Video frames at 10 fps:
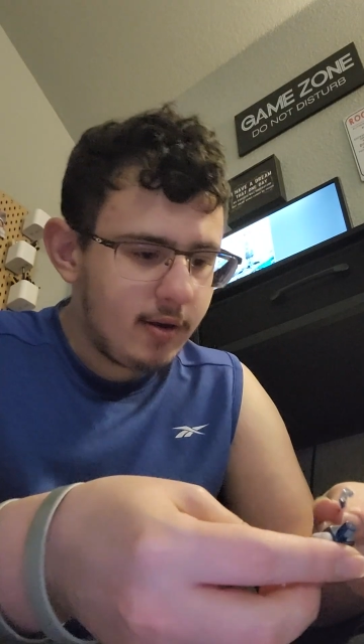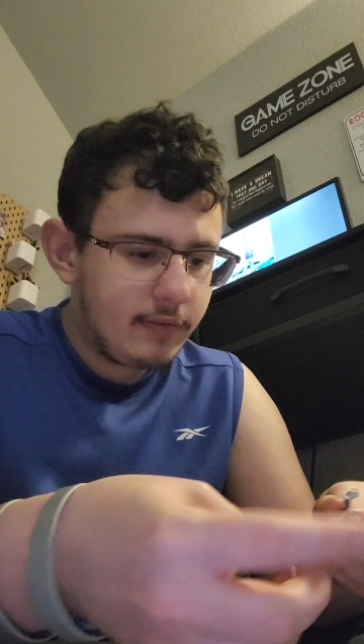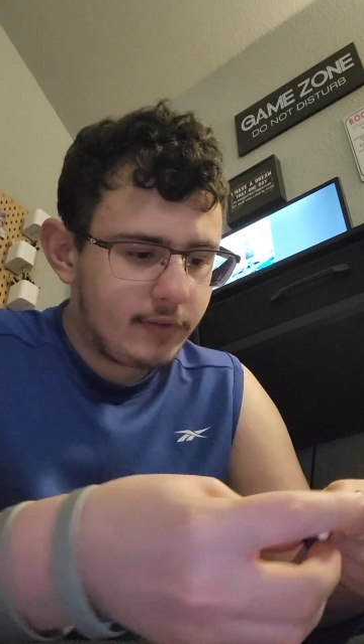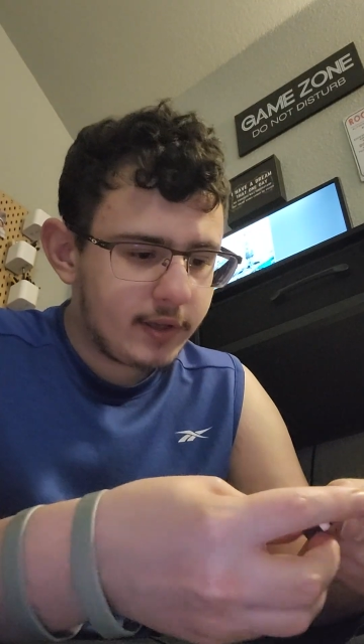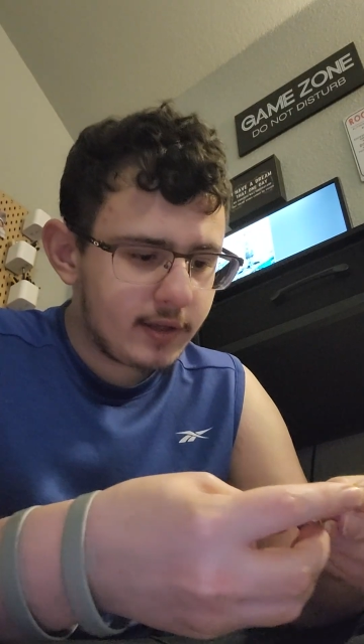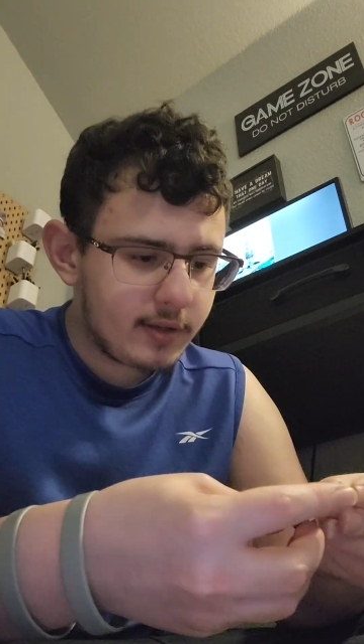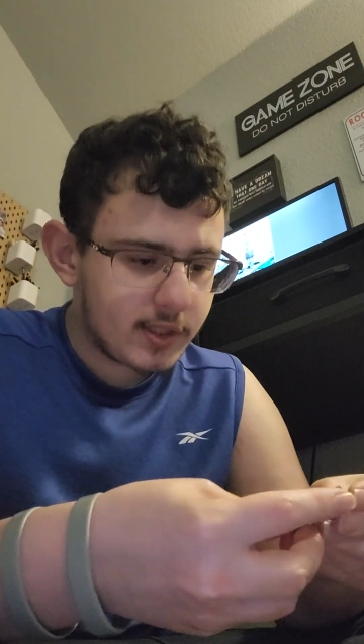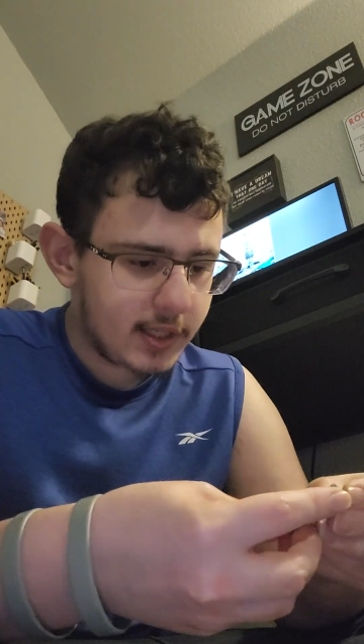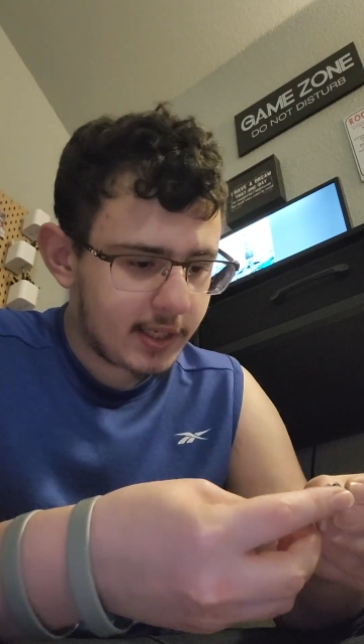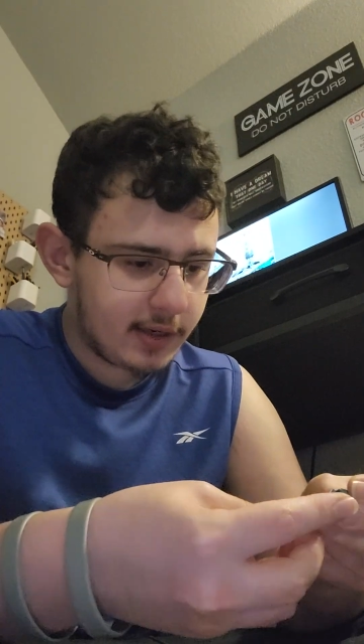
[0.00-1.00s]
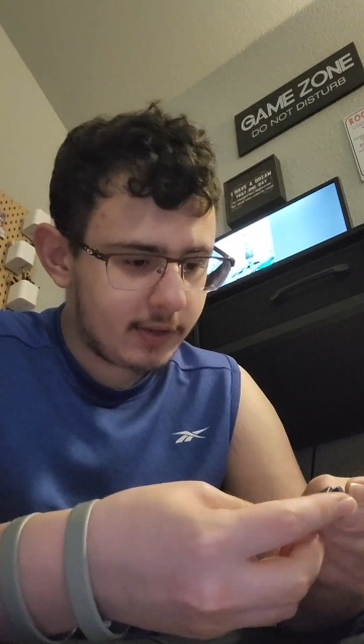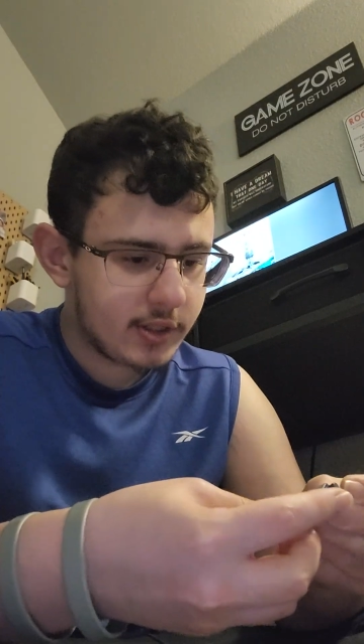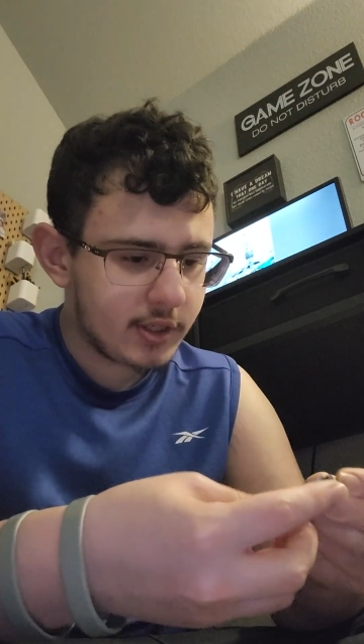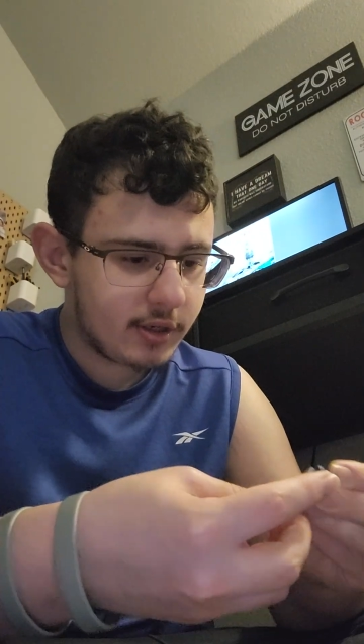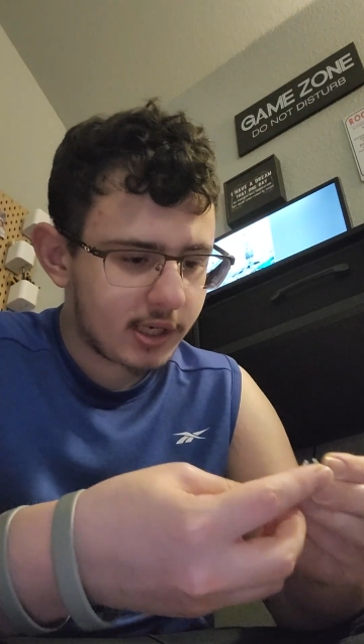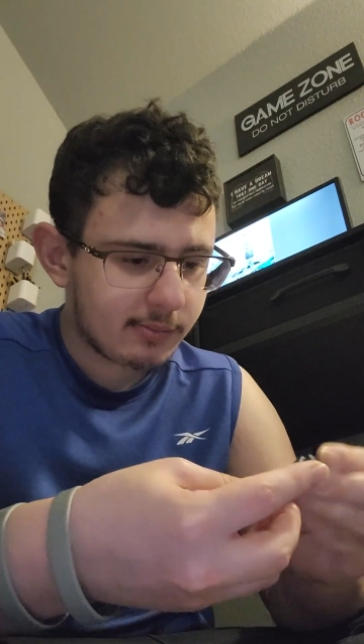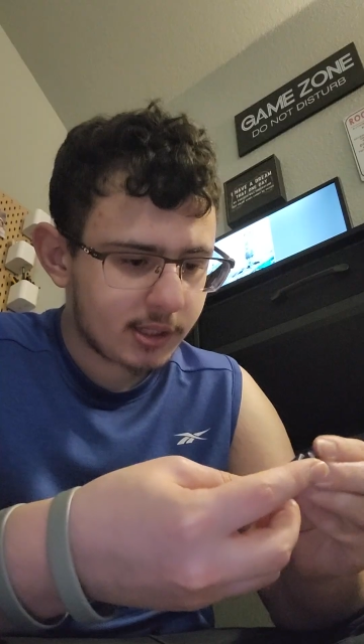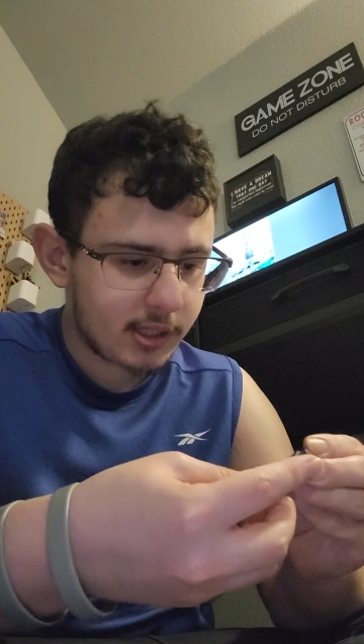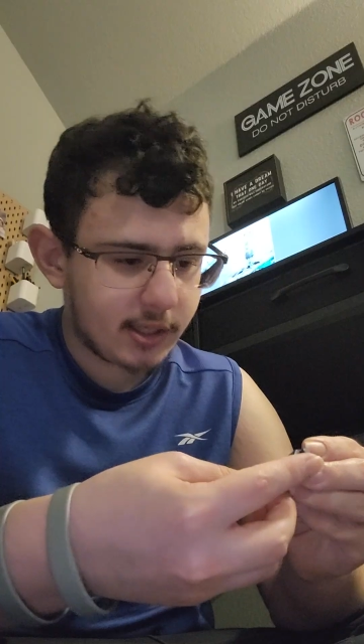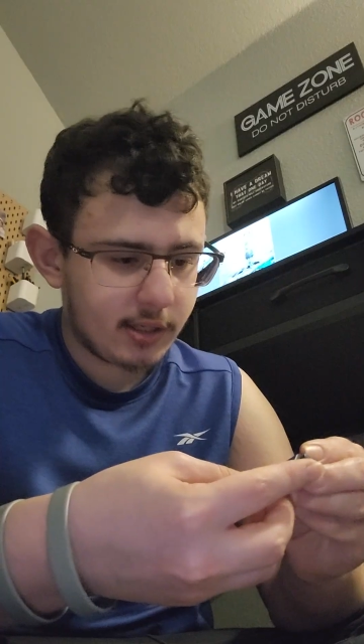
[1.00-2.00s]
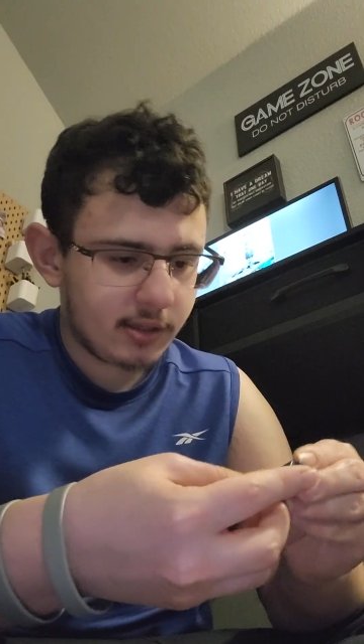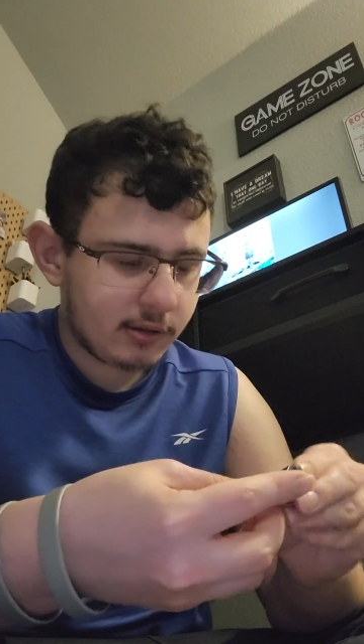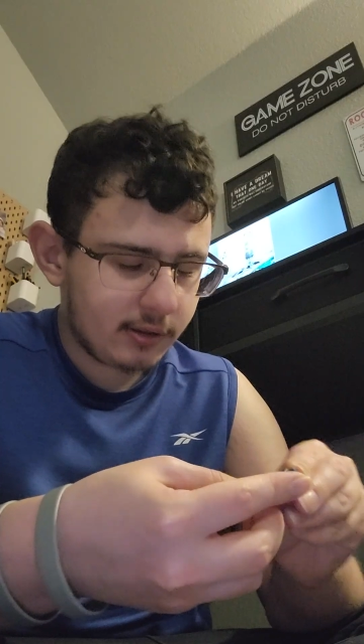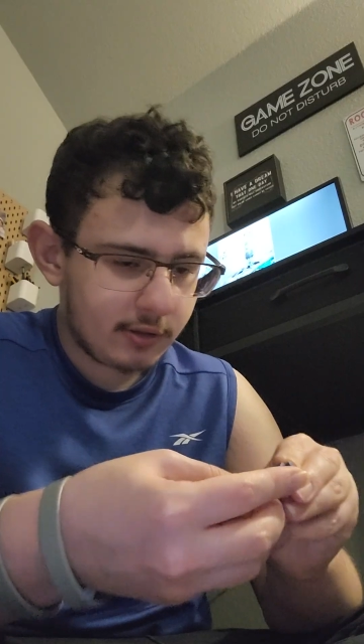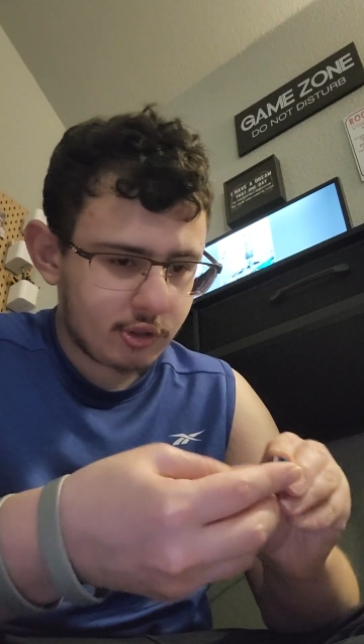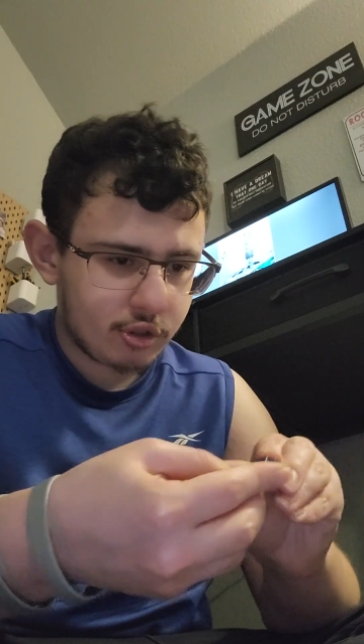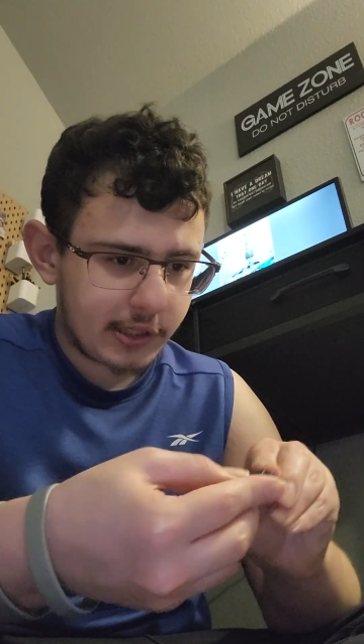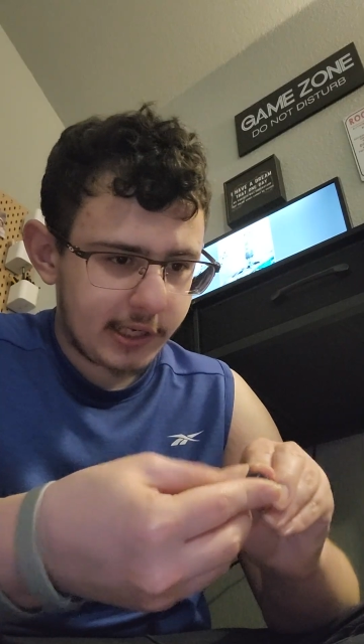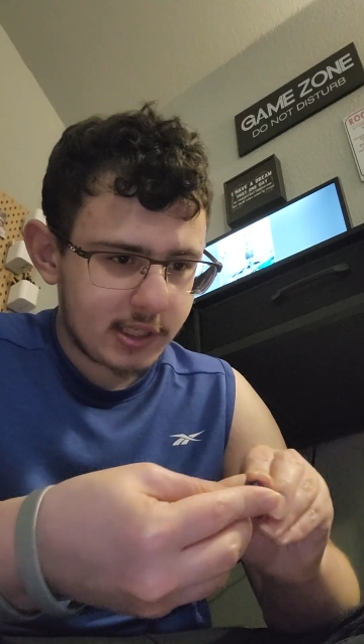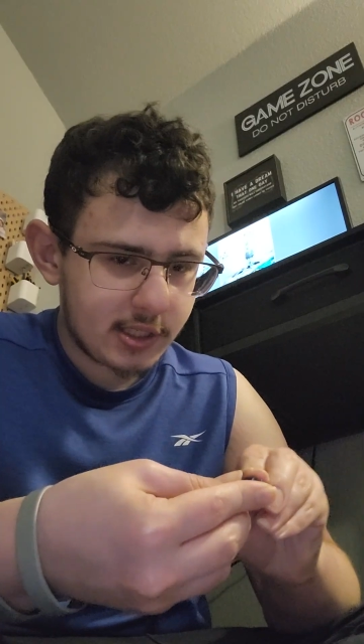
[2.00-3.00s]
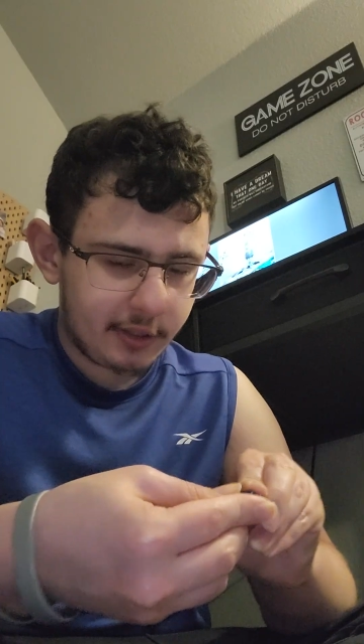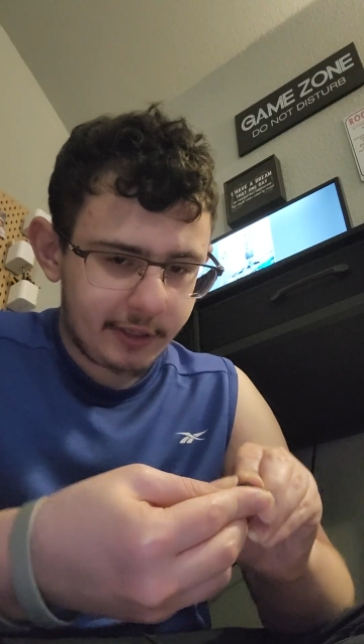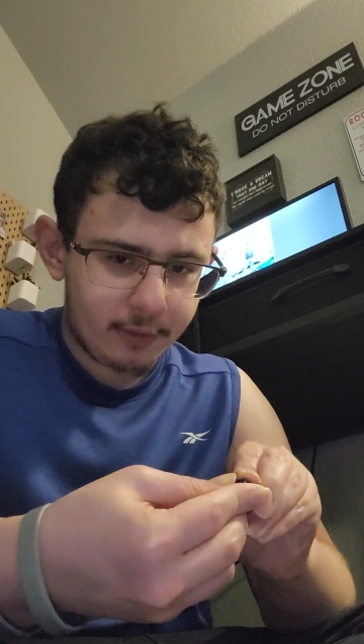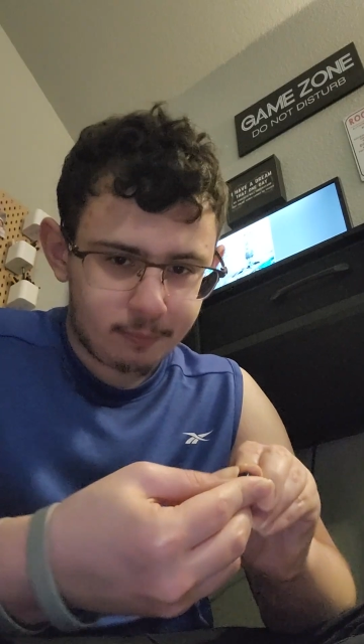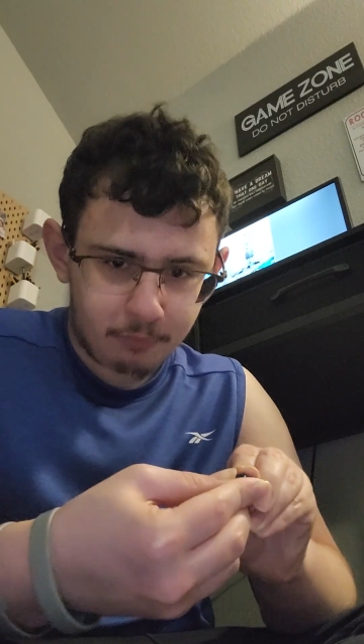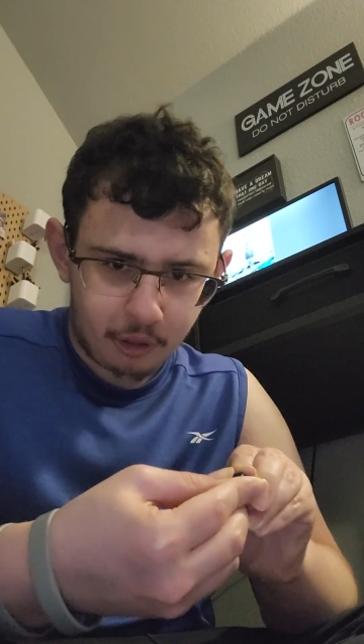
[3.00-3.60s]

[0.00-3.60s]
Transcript: For the other side, I want you to grab a trans clear